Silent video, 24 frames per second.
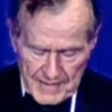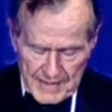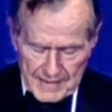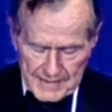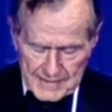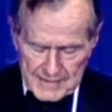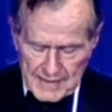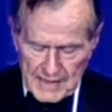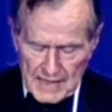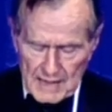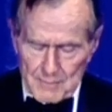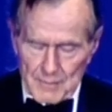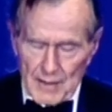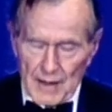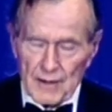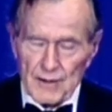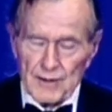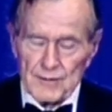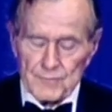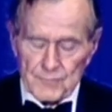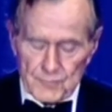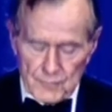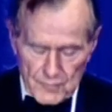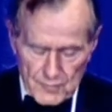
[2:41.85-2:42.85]
and tell him I
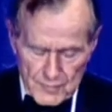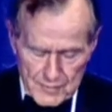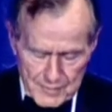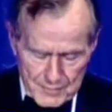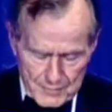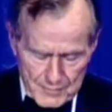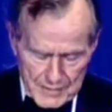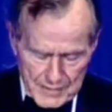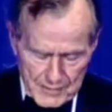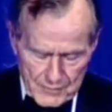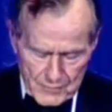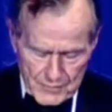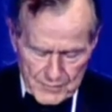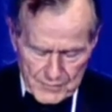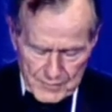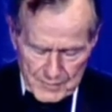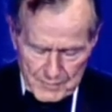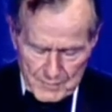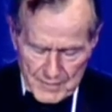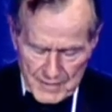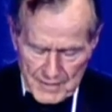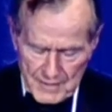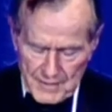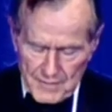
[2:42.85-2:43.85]
look forward to being with
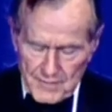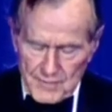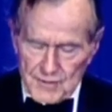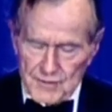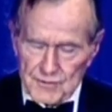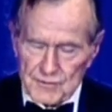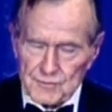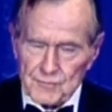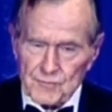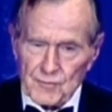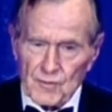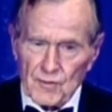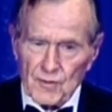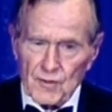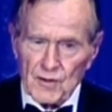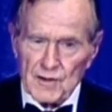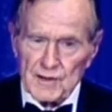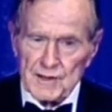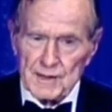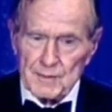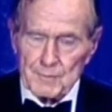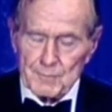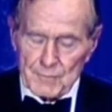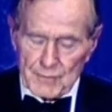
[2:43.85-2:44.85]
him this fall
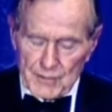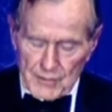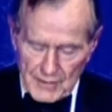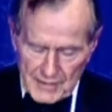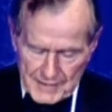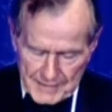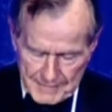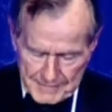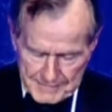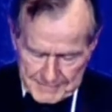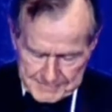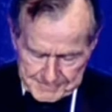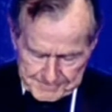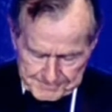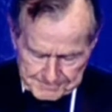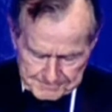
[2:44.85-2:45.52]
in Berlin.